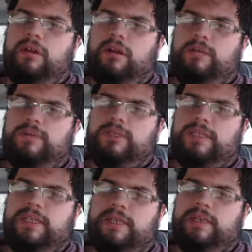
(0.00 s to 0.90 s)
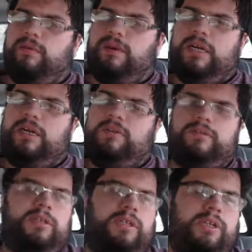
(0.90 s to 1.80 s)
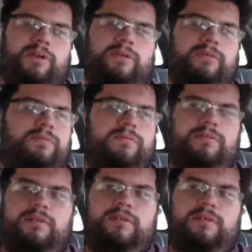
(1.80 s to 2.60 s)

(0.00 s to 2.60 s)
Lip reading: You know, I'm just thinking, wow, you know,